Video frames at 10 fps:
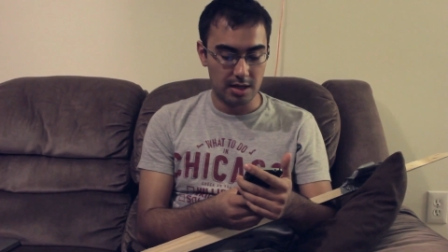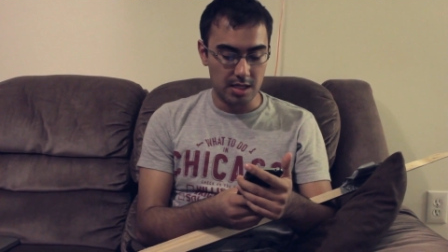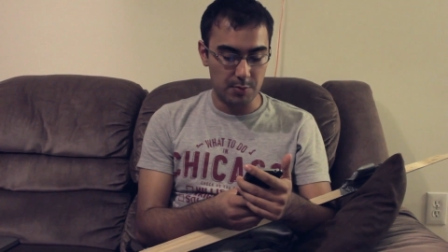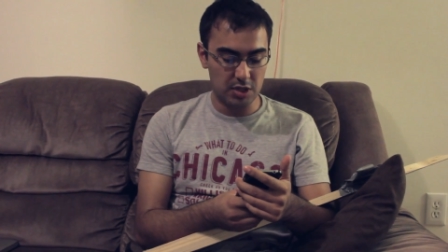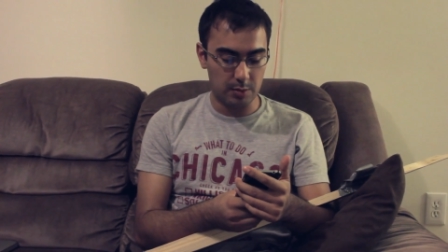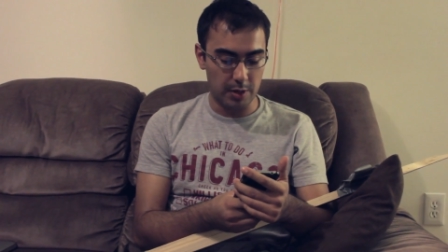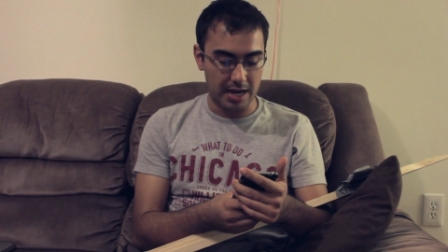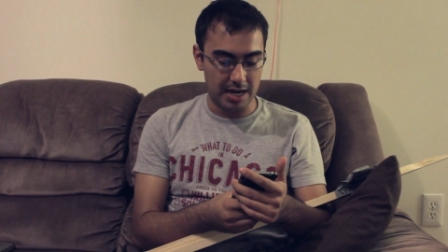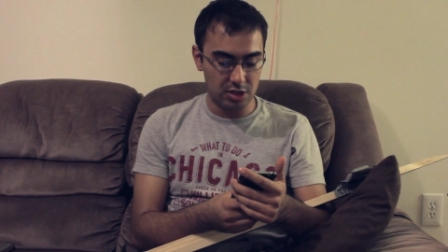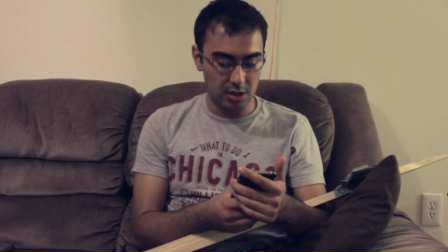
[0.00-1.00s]
The music by
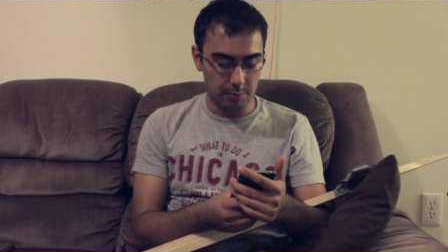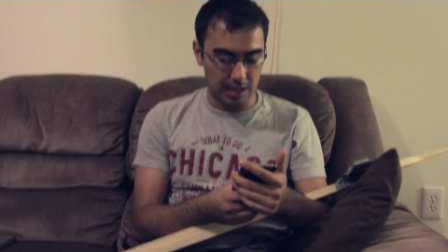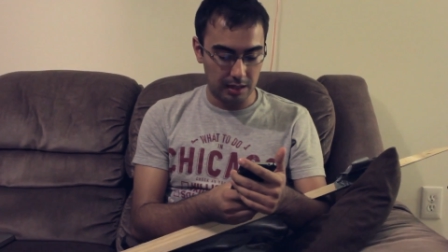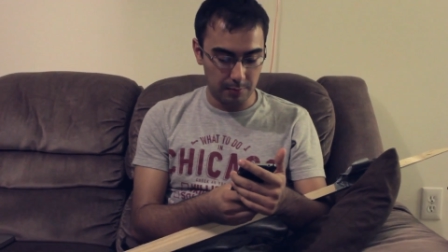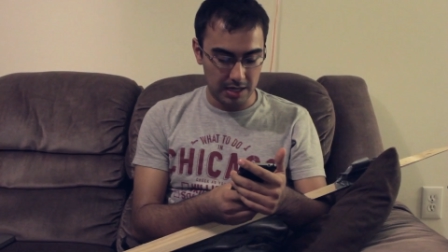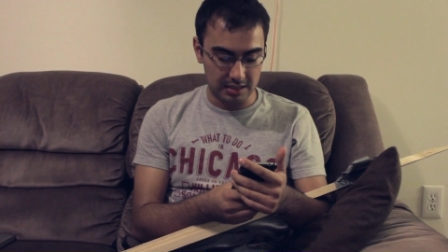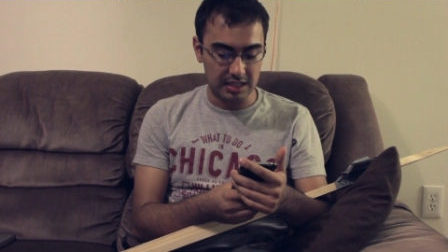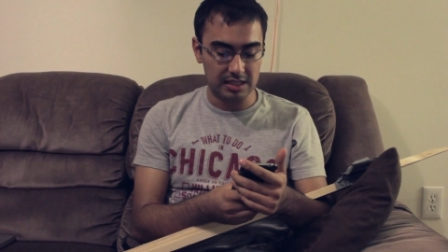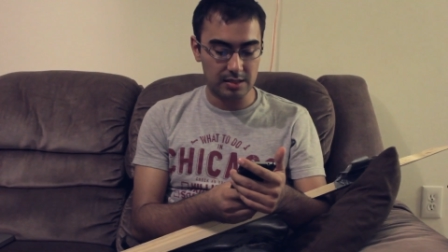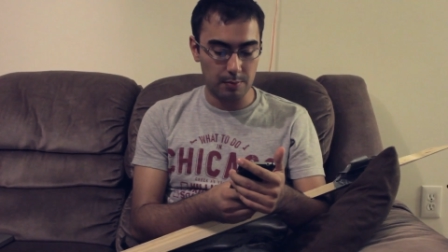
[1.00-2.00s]
Angelo
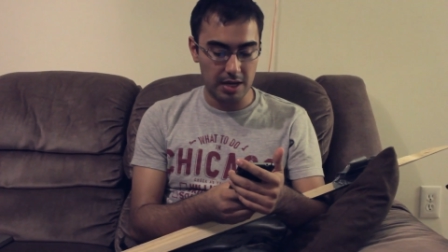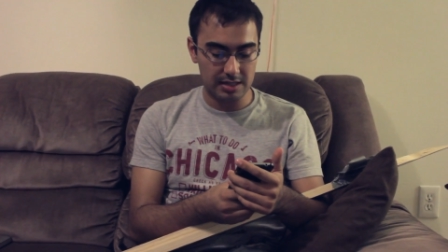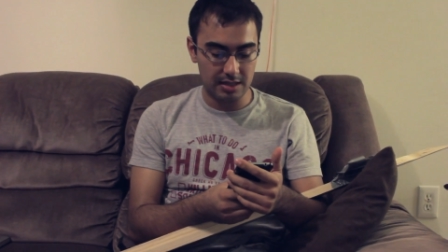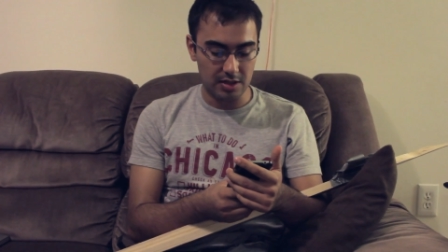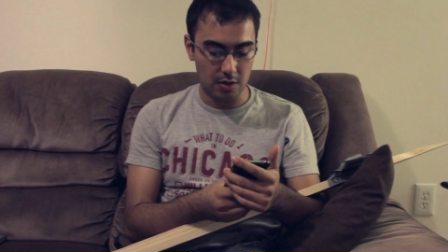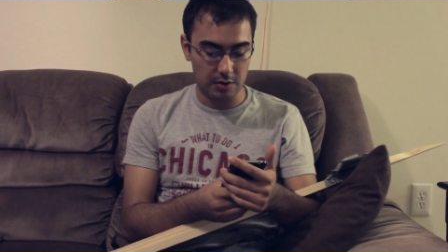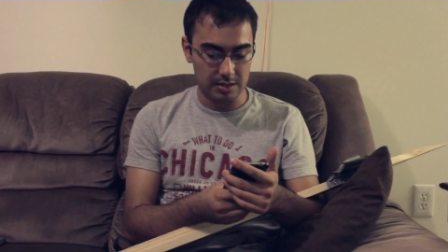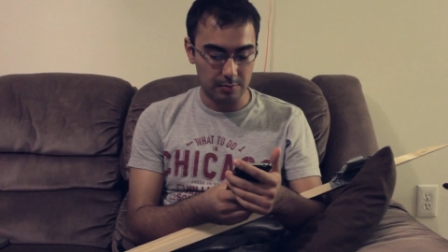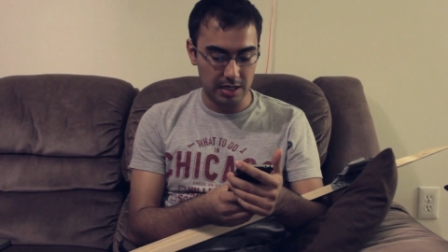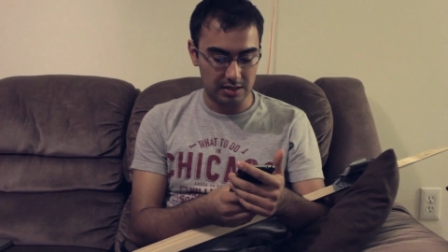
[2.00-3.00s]
Badalamenti cements the tone
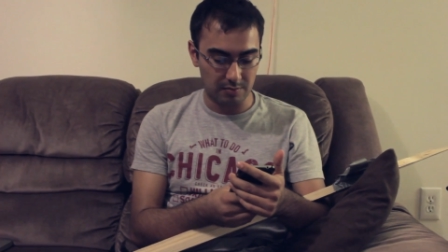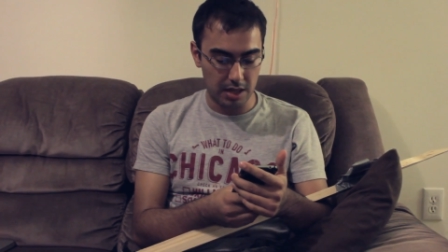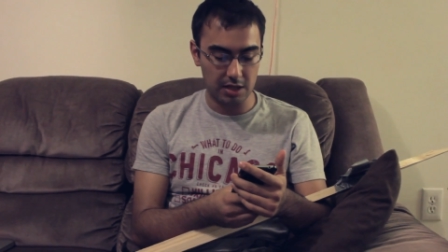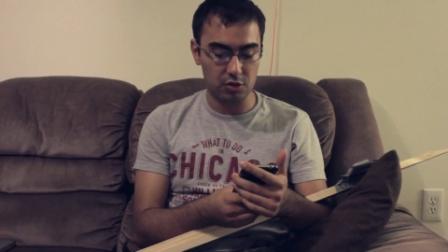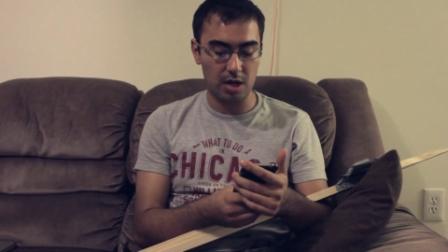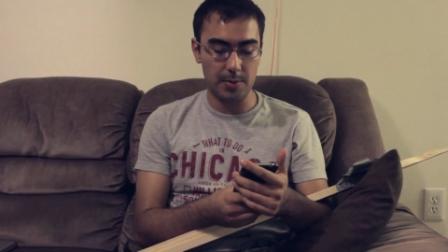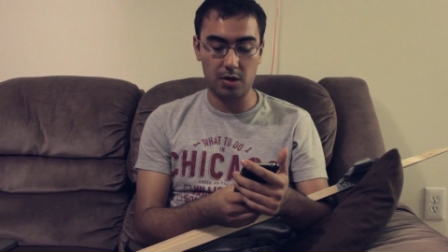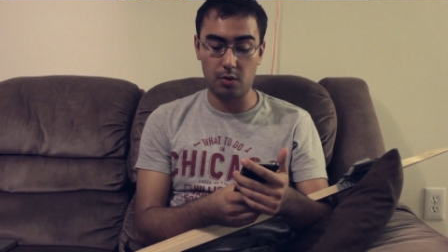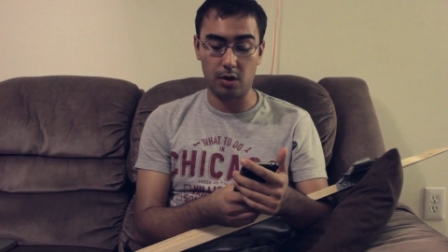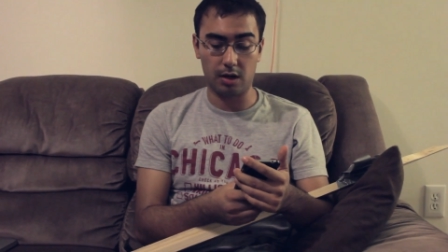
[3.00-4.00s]
as a mix of melodrama,
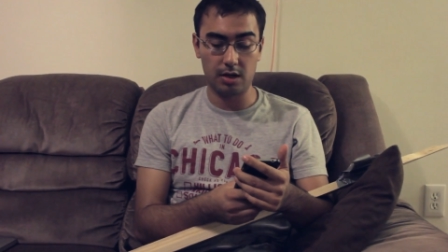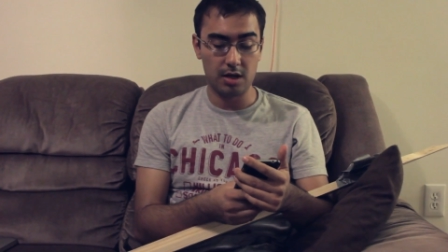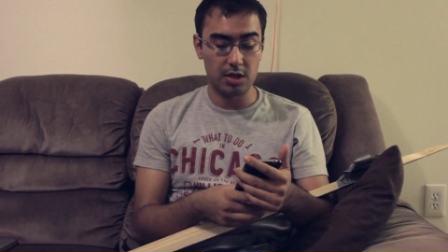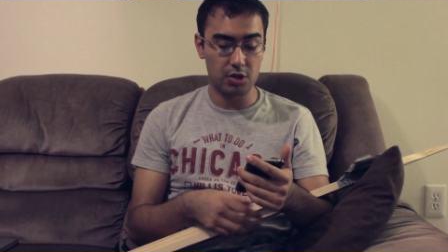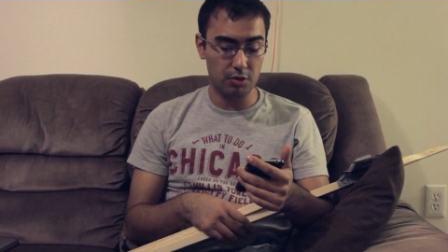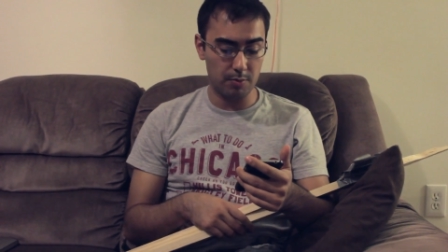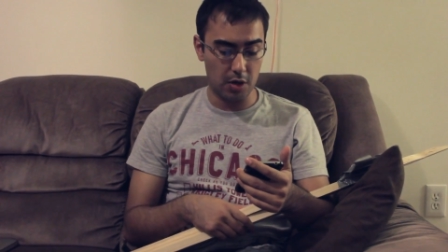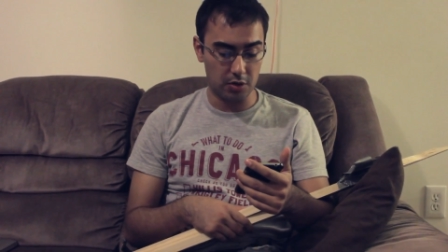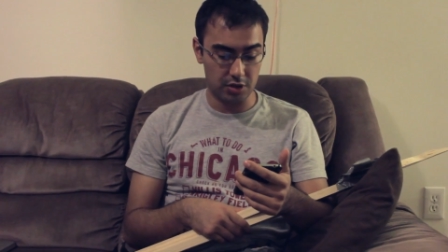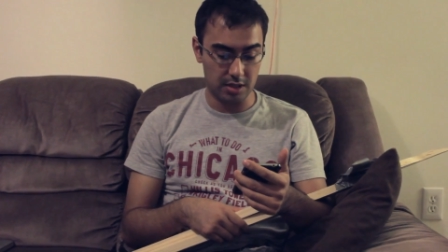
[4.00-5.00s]
quirk, true
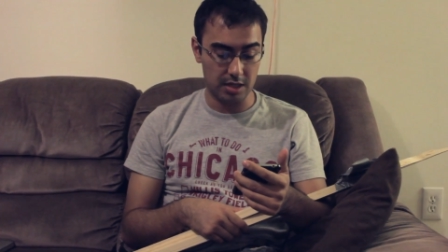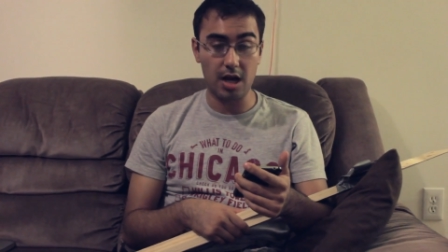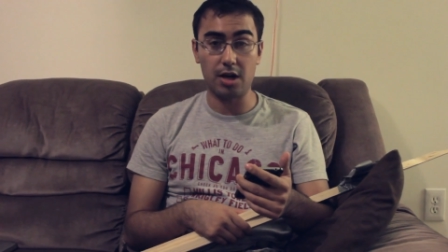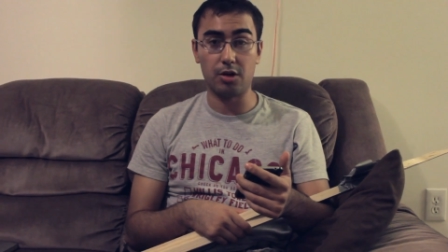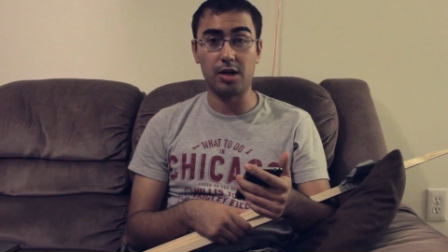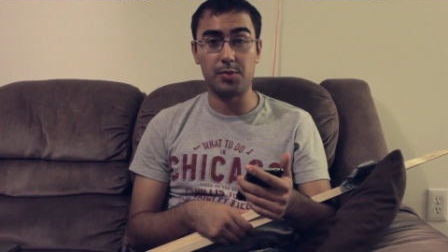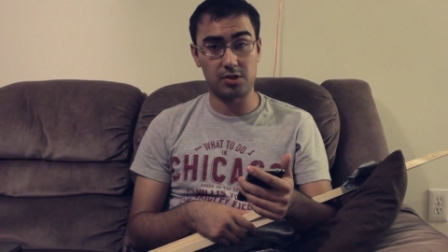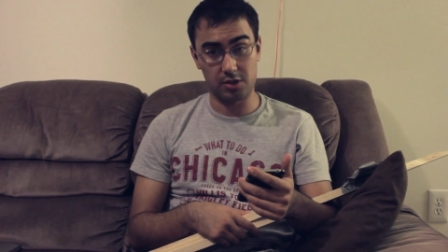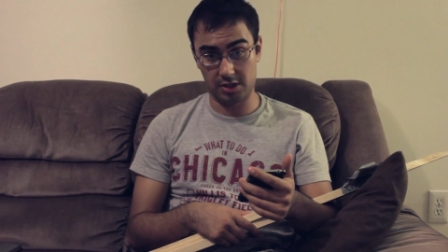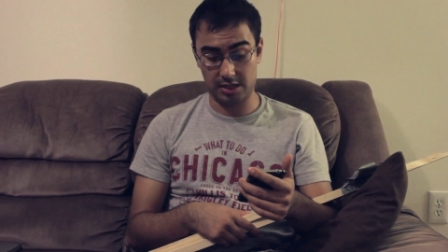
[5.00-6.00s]
emotion, and utter
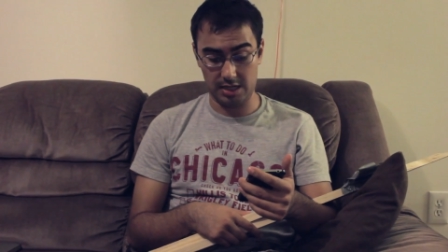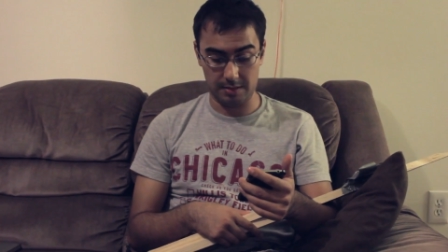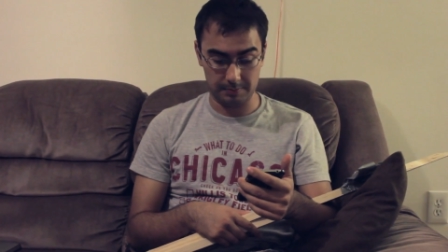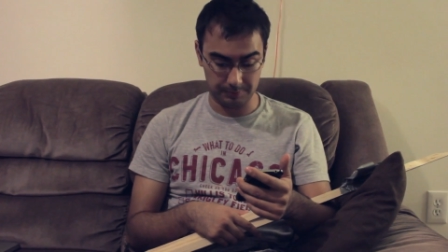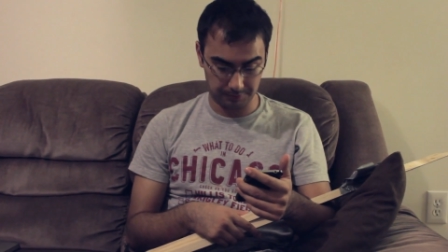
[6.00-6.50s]
absurdity.